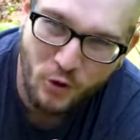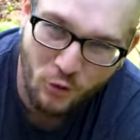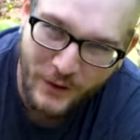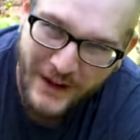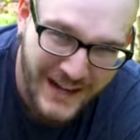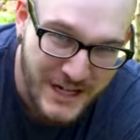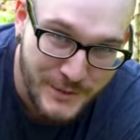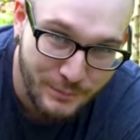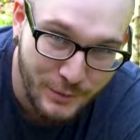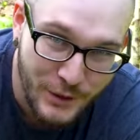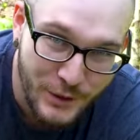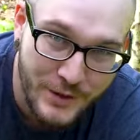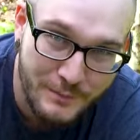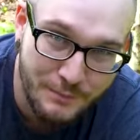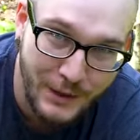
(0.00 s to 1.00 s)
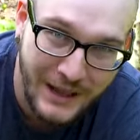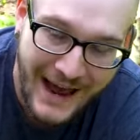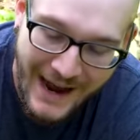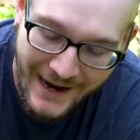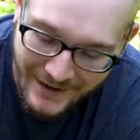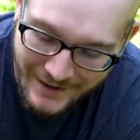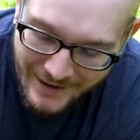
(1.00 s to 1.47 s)
greenish blue and
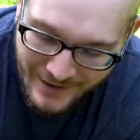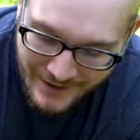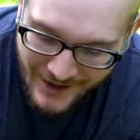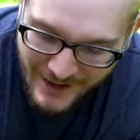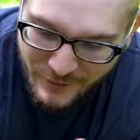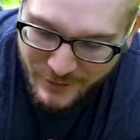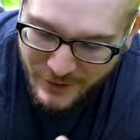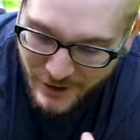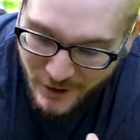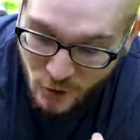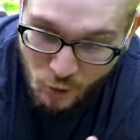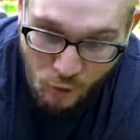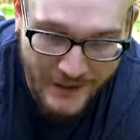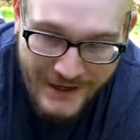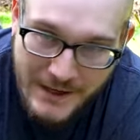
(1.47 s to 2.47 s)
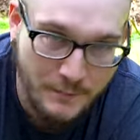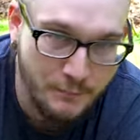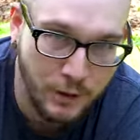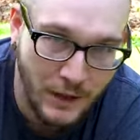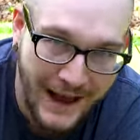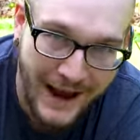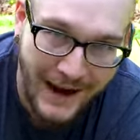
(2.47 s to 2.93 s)
black, kind of the green and
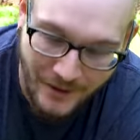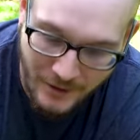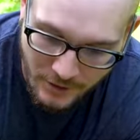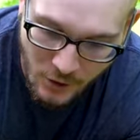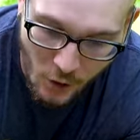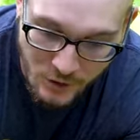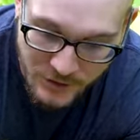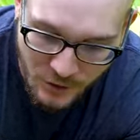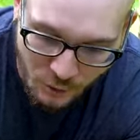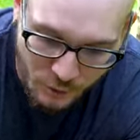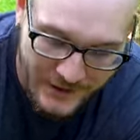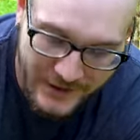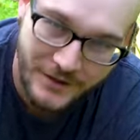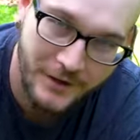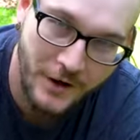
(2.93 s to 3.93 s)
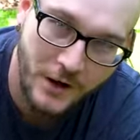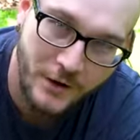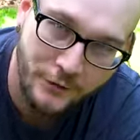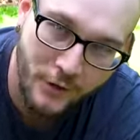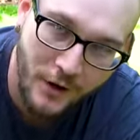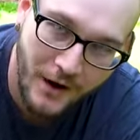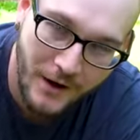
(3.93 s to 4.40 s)
black Costa Rican dart
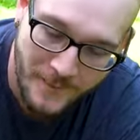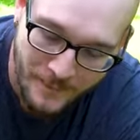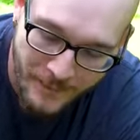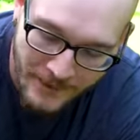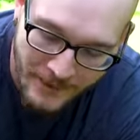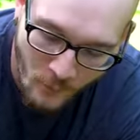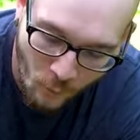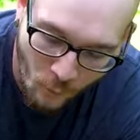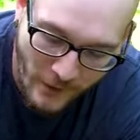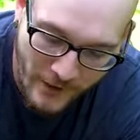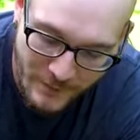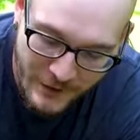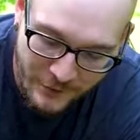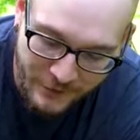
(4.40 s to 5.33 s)
frog. One of my